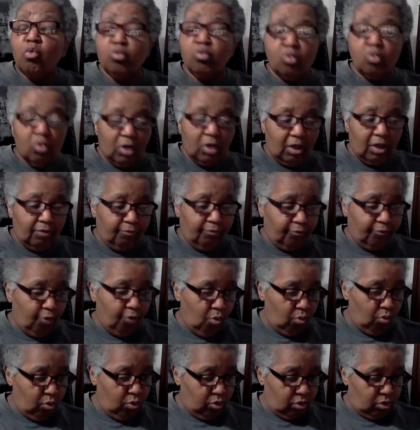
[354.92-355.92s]
looking
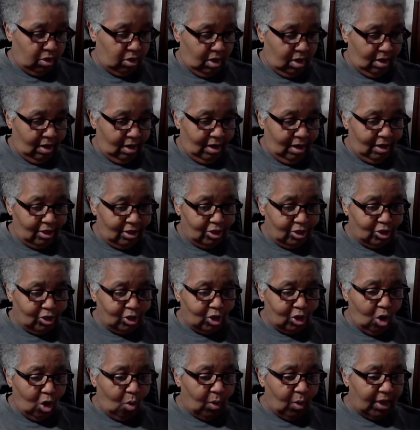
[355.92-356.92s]
forward to
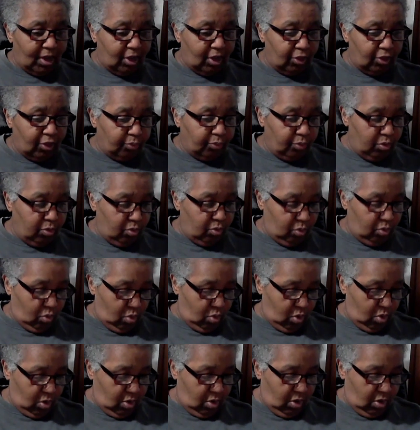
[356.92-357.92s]
going through
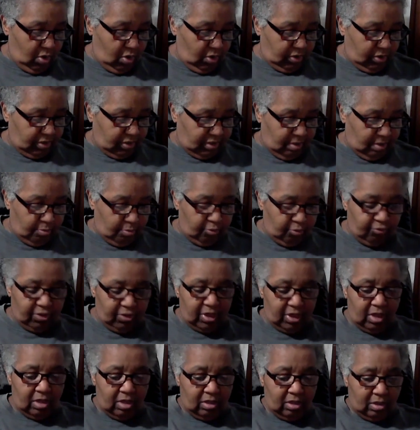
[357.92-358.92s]
some of
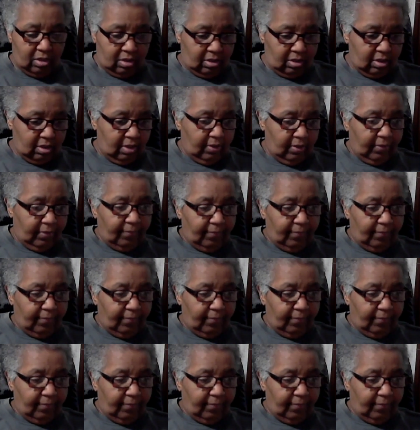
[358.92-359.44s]
these.